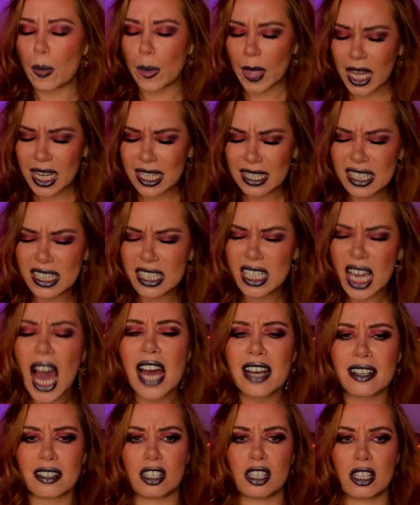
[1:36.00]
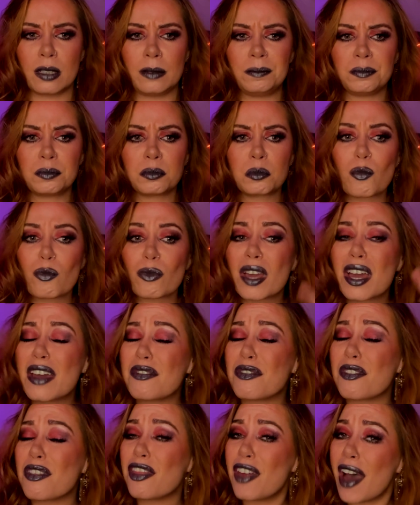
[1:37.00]
Yes!
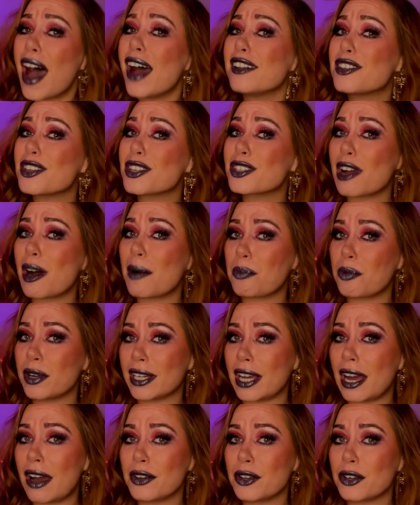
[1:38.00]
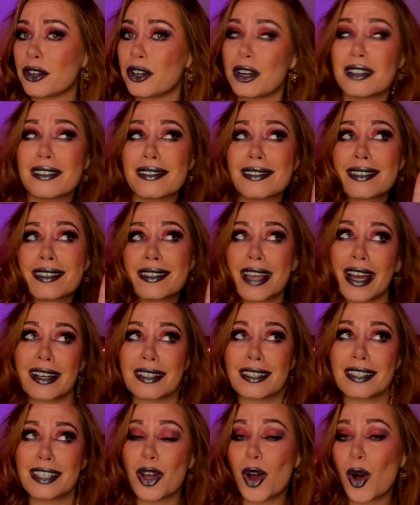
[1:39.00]
If that does not bring out your
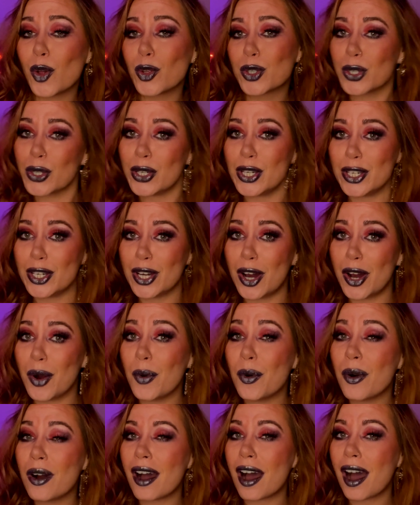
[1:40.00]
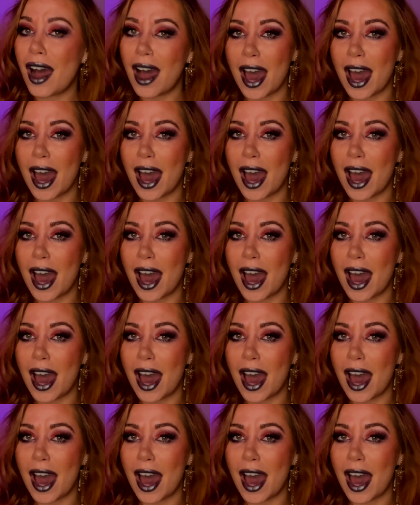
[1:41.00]
sexy alter ego,